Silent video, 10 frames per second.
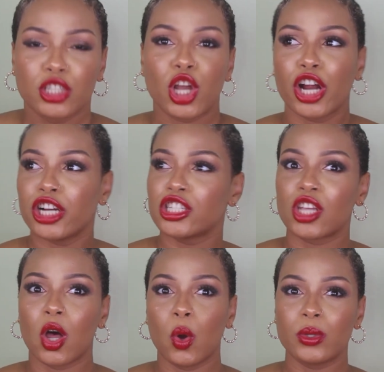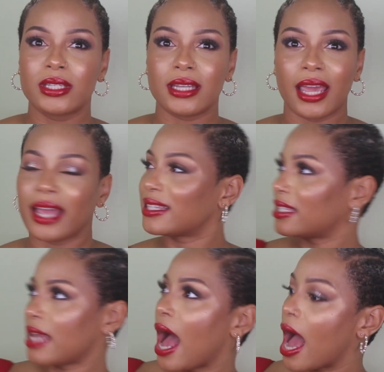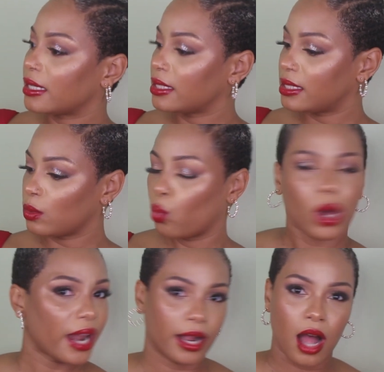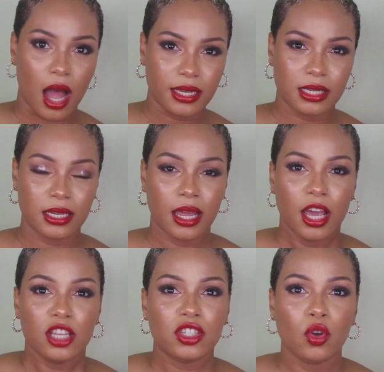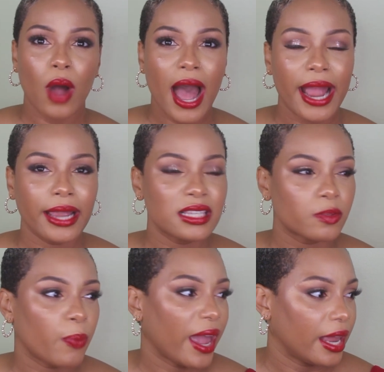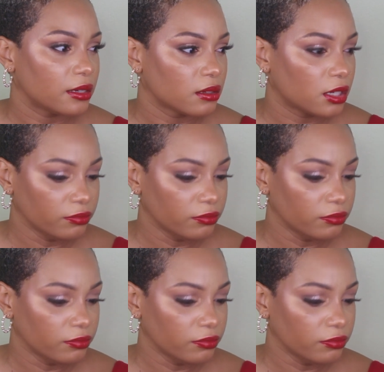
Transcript: Turns out it's not what I got. So I spent,